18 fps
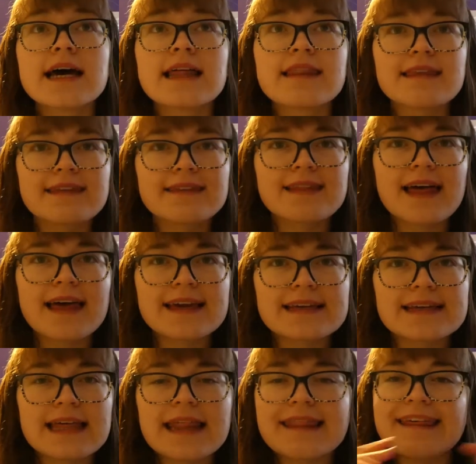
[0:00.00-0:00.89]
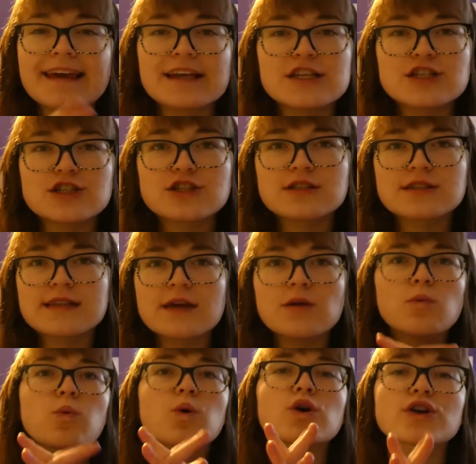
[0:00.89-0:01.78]
then, like, they
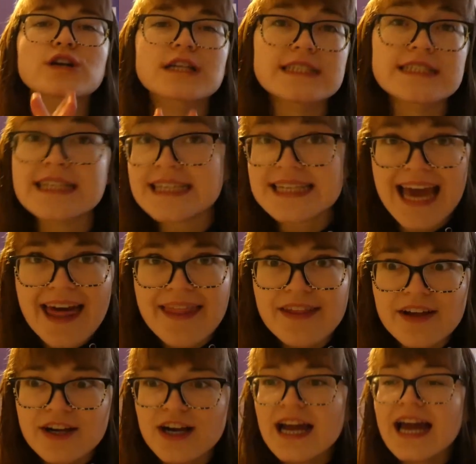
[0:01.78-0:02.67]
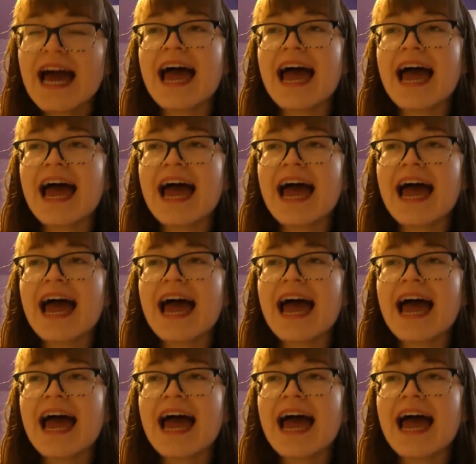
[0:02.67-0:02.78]
work together.